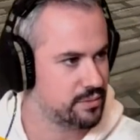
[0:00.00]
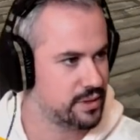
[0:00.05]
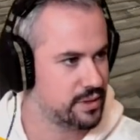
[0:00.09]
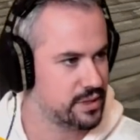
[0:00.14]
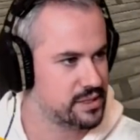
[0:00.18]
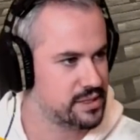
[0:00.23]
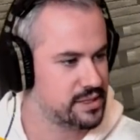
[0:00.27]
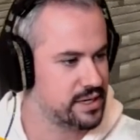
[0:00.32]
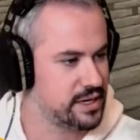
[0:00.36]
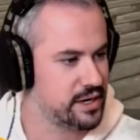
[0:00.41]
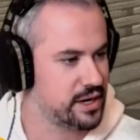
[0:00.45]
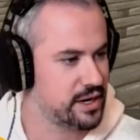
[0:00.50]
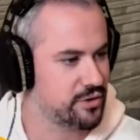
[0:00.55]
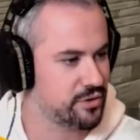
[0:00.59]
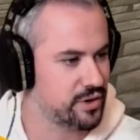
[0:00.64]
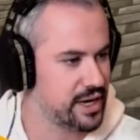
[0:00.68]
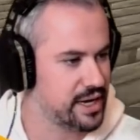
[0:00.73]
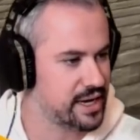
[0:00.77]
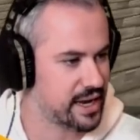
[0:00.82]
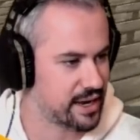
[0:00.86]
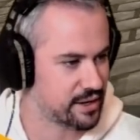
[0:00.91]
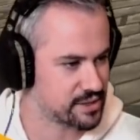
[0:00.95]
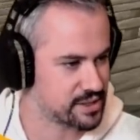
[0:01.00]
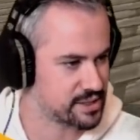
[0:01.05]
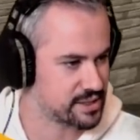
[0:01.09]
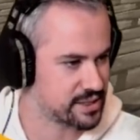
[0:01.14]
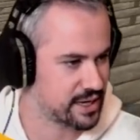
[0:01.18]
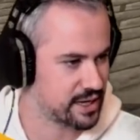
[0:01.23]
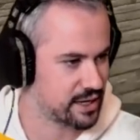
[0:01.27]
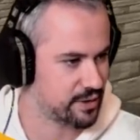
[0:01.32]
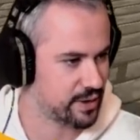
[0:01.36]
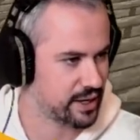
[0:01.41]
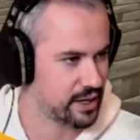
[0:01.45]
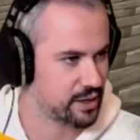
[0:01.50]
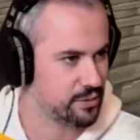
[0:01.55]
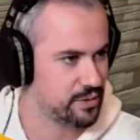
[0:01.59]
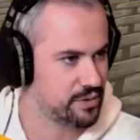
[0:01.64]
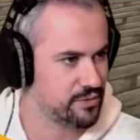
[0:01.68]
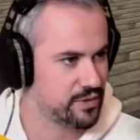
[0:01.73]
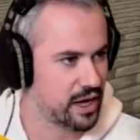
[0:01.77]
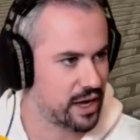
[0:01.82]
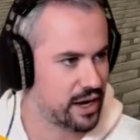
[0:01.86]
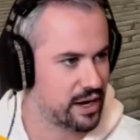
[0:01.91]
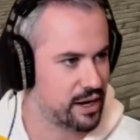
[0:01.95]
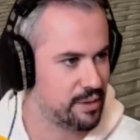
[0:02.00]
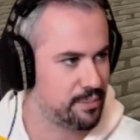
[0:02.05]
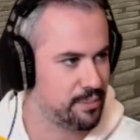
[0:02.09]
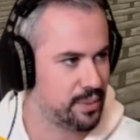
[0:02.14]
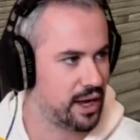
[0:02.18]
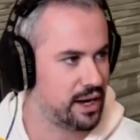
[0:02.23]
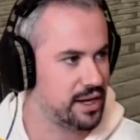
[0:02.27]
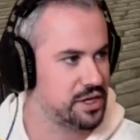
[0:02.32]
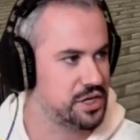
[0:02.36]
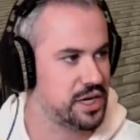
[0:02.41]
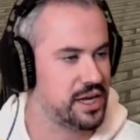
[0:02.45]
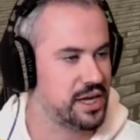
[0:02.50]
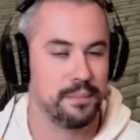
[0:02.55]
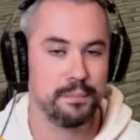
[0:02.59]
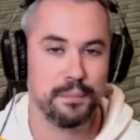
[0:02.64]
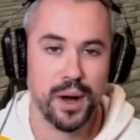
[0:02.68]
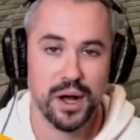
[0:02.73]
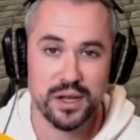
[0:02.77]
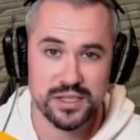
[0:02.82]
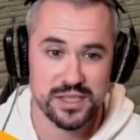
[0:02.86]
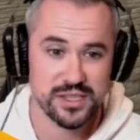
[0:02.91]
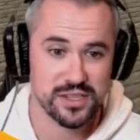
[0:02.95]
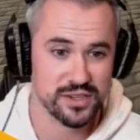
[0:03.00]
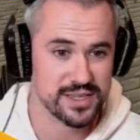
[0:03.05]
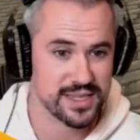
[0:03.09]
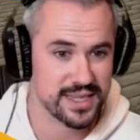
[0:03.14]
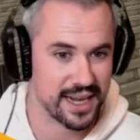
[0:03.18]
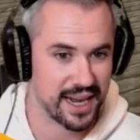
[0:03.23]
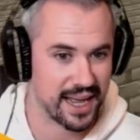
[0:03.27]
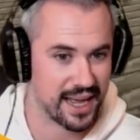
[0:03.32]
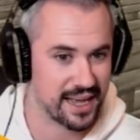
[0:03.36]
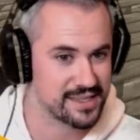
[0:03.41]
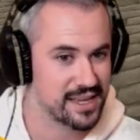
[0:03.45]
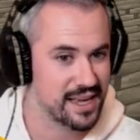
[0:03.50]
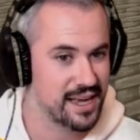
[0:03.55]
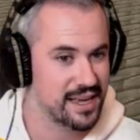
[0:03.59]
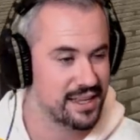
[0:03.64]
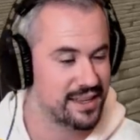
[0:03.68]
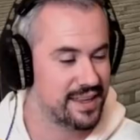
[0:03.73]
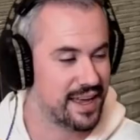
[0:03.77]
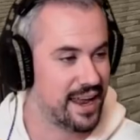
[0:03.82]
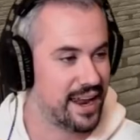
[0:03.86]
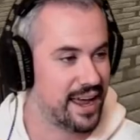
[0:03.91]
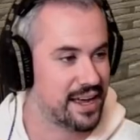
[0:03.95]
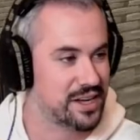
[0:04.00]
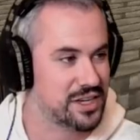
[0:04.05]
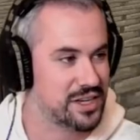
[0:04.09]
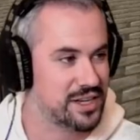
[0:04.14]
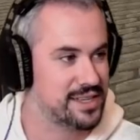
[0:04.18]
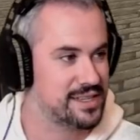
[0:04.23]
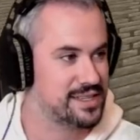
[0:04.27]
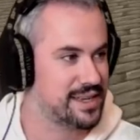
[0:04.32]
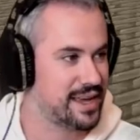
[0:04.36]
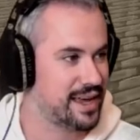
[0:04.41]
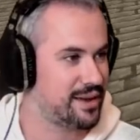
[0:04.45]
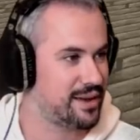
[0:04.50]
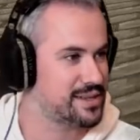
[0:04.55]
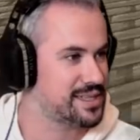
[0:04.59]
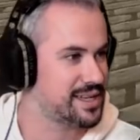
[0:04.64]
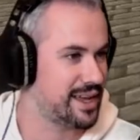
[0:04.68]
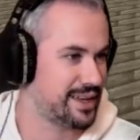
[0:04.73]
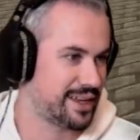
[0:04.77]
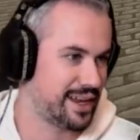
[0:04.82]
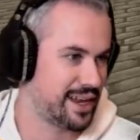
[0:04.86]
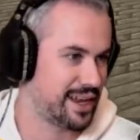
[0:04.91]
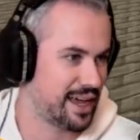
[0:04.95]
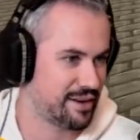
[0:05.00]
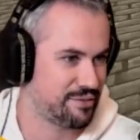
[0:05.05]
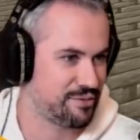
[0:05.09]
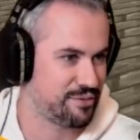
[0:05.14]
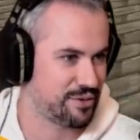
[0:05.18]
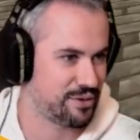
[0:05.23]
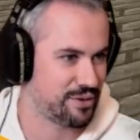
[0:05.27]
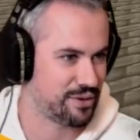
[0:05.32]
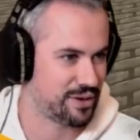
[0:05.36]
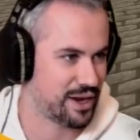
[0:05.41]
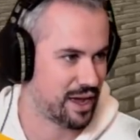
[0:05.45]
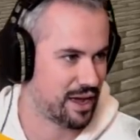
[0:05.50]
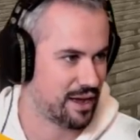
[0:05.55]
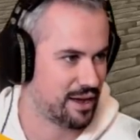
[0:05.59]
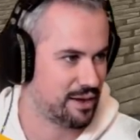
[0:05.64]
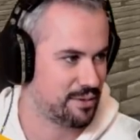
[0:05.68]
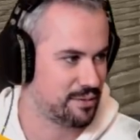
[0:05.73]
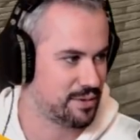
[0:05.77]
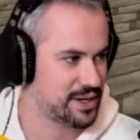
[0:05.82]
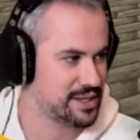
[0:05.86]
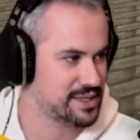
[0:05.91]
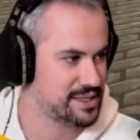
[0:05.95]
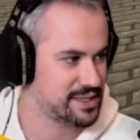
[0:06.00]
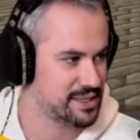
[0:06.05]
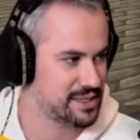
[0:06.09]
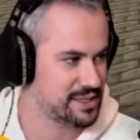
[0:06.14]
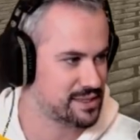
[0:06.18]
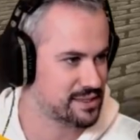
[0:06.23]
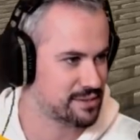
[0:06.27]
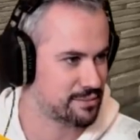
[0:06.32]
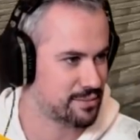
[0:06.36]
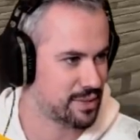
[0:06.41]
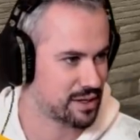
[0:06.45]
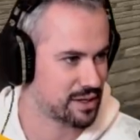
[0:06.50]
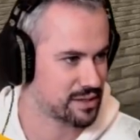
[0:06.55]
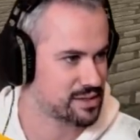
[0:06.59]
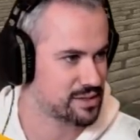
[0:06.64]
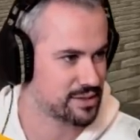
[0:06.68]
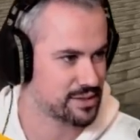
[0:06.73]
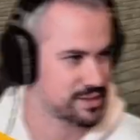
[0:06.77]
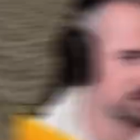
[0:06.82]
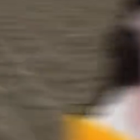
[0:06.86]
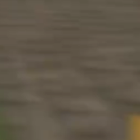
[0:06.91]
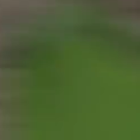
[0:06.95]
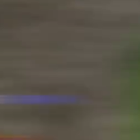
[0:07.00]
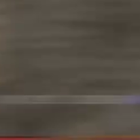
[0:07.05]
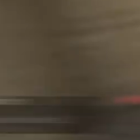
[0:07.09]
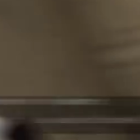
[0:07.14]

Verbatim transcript: It's near the greenhouses anyway. We've got Herbology and Monsters class. That actually sounds like a lot of fun. I want to see some monsters.